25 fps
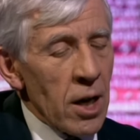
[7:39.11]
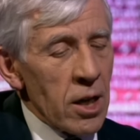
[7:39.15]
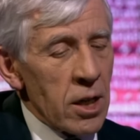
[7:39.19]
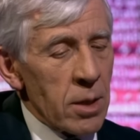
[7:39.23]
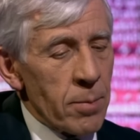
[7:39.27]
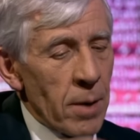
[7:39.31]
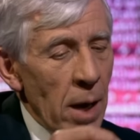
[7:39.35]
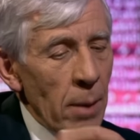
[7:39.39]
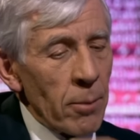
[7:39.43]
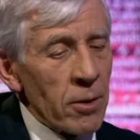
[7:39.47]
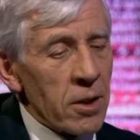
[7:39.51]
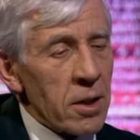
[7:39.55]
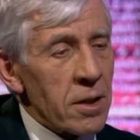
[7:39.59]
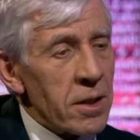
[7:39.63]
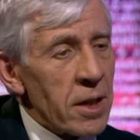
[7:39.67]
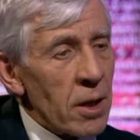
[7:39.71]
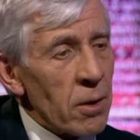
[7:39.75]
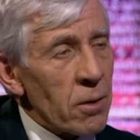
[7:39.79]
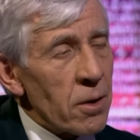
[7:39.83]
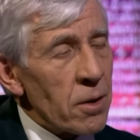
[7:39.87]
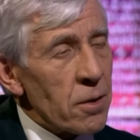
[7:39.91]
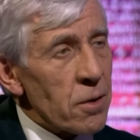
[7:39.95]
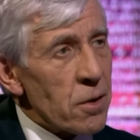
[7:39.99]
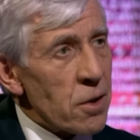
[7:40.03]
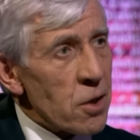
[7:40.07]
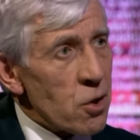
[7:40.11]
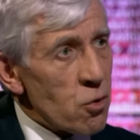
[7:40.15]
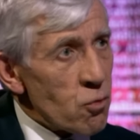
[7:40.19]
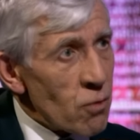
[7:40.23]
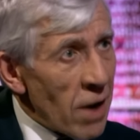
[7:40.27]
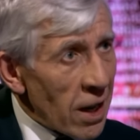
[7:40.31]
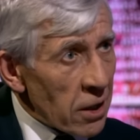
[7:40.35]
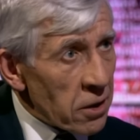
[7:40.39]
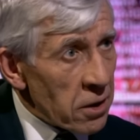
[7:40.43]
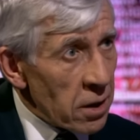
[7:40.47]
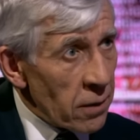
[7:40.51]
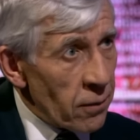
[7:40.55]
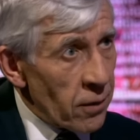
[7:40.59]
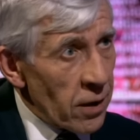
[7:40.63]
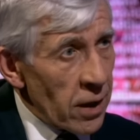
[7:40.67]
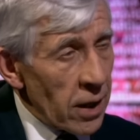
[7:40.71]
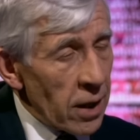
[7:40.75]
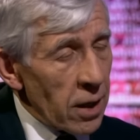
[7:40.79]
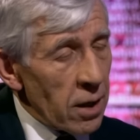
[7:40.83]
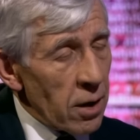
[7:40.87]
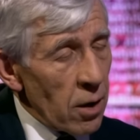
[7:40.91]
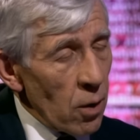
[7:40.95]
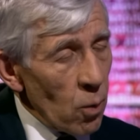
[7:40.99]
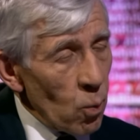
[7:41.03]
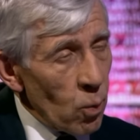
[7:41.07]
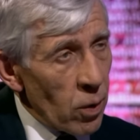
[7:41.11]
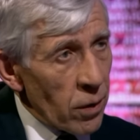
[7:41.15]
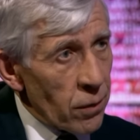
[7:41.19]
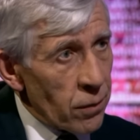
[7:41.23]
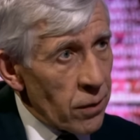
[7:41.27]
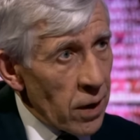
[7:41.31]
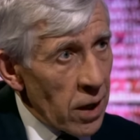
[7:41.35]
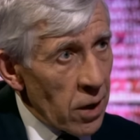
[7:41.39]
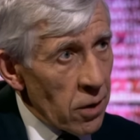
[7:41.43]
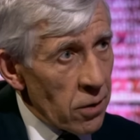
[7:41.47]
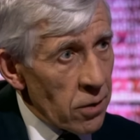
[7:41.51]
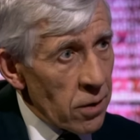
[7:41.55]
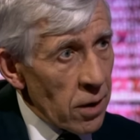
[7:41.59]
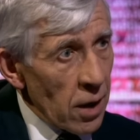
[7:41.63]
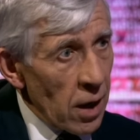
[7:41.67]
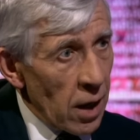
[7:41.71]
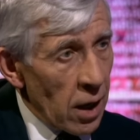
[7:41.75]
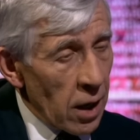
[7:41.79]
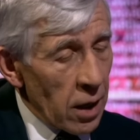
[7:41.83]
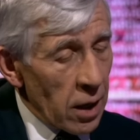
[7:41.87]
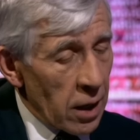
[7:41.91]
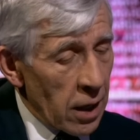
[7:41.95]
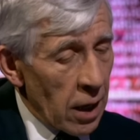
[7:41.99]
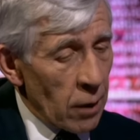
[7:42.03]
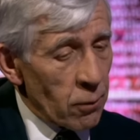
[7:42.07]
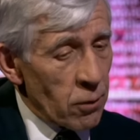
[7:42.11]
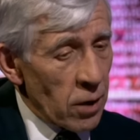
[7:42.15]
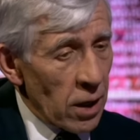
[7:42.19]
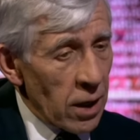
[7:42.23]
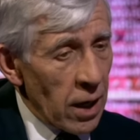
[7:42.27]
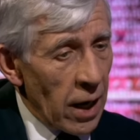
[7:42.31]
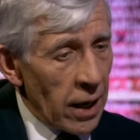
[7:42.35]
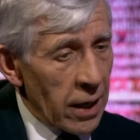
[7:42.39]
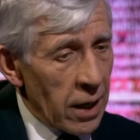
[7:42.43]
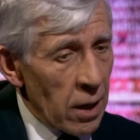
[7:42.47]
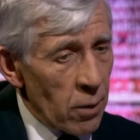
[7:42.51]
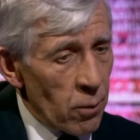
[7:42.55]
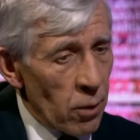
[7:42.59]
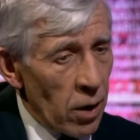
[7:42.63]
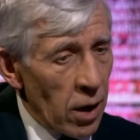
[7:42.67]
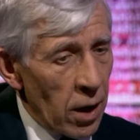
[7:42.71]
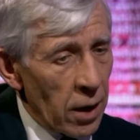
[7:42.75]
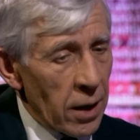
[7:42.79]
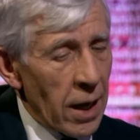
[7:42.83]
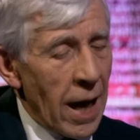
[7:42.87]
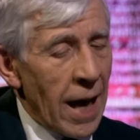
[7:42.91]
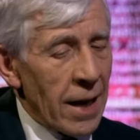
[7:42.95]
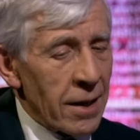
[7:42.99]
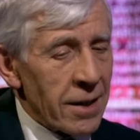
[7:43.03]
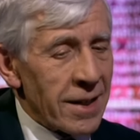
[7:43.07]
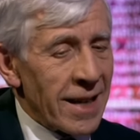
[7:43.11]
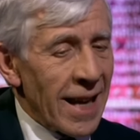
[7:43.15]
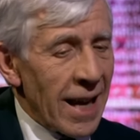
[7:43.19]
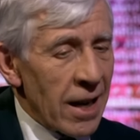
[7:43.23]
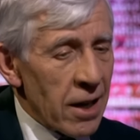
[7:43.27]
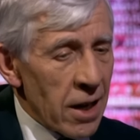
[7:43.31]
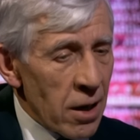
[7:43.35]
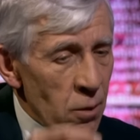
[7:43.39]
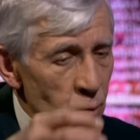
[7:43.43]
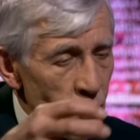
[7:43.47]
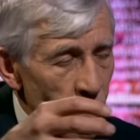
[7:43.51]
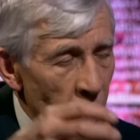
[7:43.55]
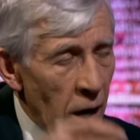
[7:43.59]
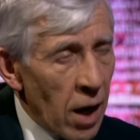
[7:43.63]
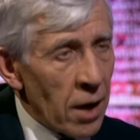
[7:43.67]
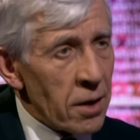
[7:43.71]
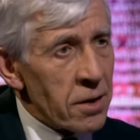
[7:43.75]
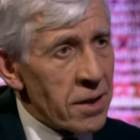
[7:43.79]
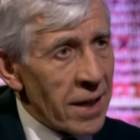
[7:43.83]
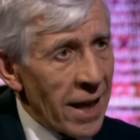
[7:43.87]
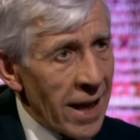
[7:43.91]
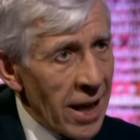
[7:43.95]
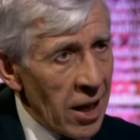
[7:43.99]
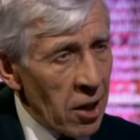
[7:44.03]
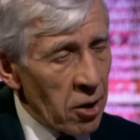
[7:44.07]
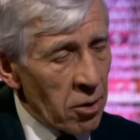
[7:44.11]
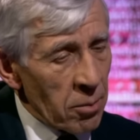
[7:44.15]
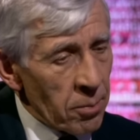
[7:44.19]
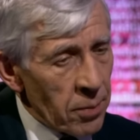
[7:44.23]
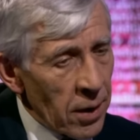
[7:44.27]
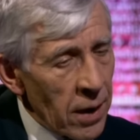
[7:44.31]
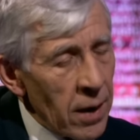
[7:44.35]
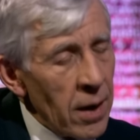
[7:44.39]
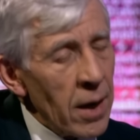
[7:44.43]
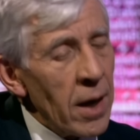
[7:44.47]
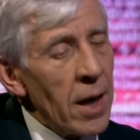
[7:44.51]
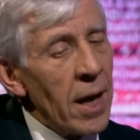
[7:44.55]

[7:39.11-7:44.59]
to be able to deal constructively with these a country like Iran and get Iran to help